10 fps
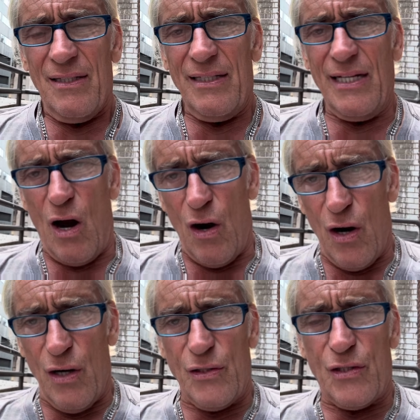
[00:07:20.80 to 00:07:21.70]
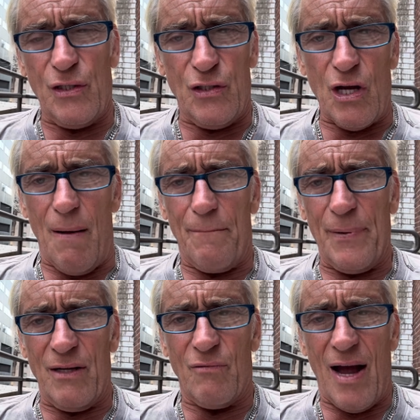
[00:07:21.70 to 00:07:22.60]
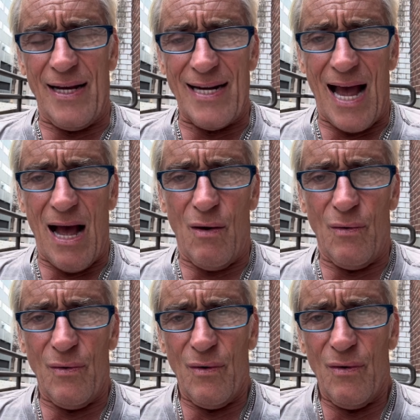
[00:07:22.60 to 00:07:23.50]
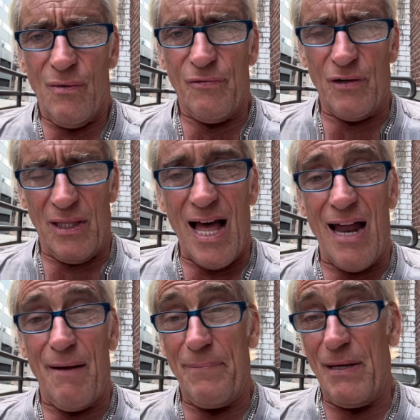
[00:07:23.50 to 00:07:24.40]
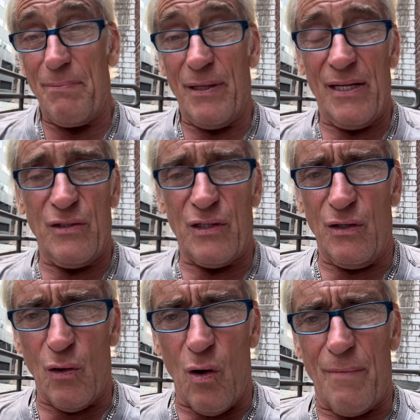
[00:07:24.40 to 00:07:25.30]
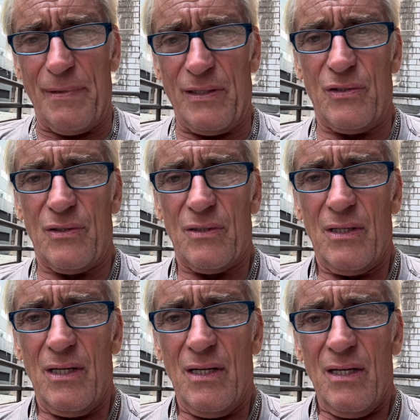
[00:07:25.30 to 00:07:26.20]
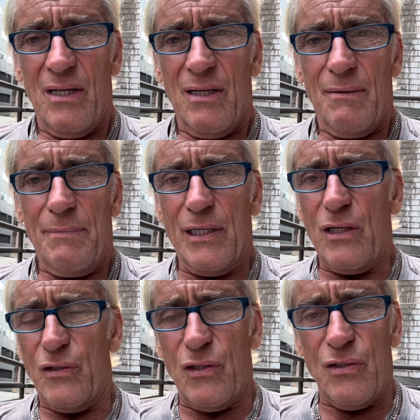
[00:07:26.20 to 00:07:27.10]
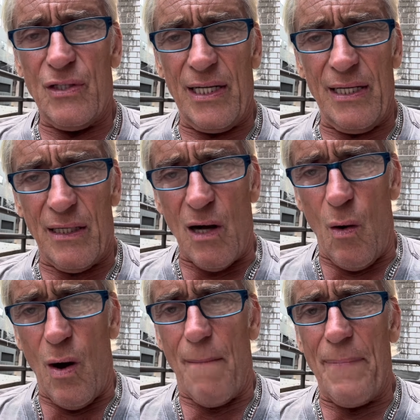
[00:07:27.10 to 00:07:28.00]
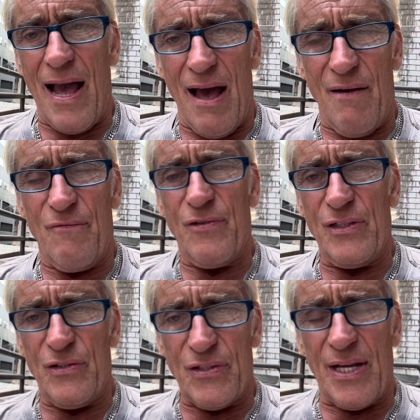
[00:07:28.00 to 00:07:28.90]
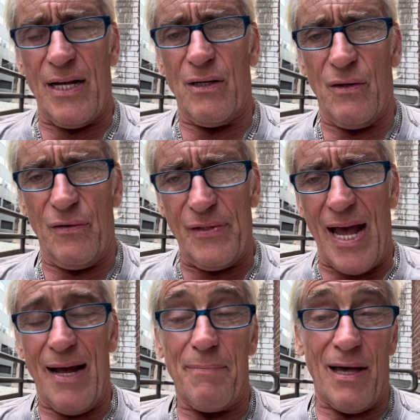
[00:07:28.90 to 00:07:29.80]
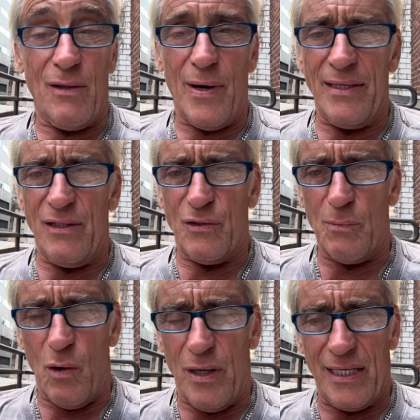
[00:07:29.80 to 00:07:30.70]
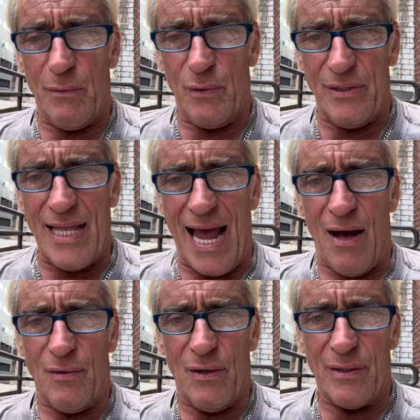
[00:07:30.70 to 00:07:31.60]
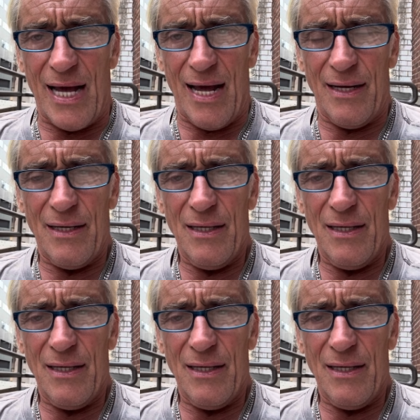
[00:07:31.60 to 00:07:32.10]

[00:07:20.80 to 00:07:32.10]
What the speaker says: The urge to jump in right now for a lot of people is enormous, because you're seeing it go up every single day. By the way, this morning it was down, okay?